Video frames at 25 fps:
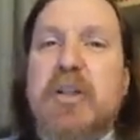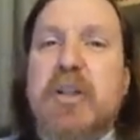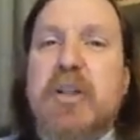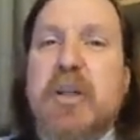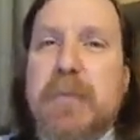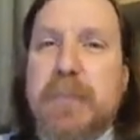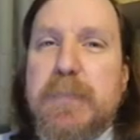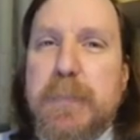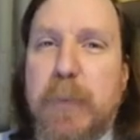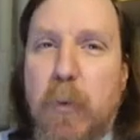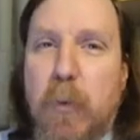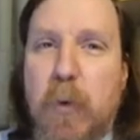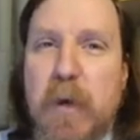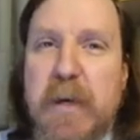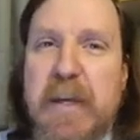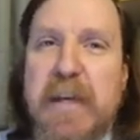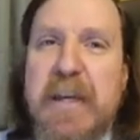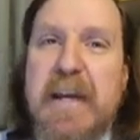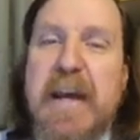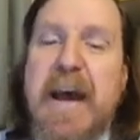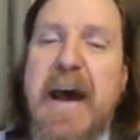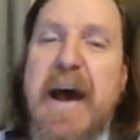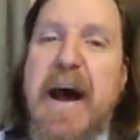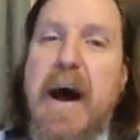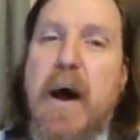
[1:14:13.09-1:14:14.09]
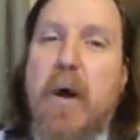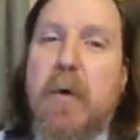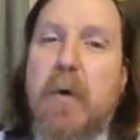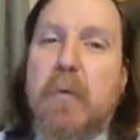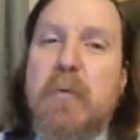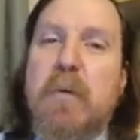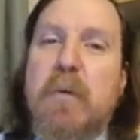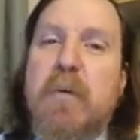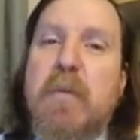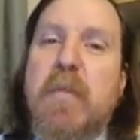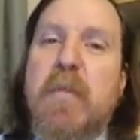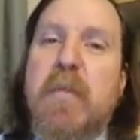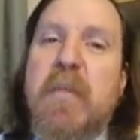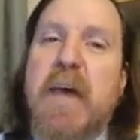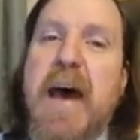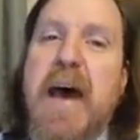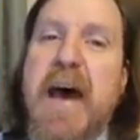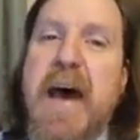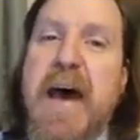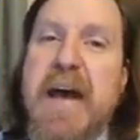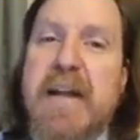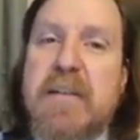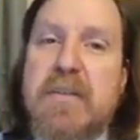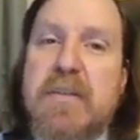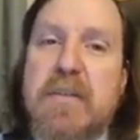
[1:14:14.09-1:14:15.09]
just pointing out
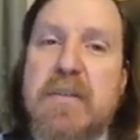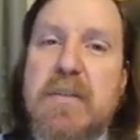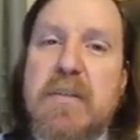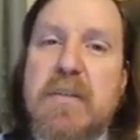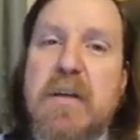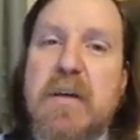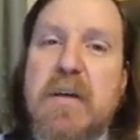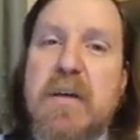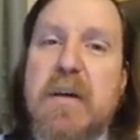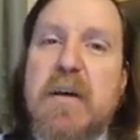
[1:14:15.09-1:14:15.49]
that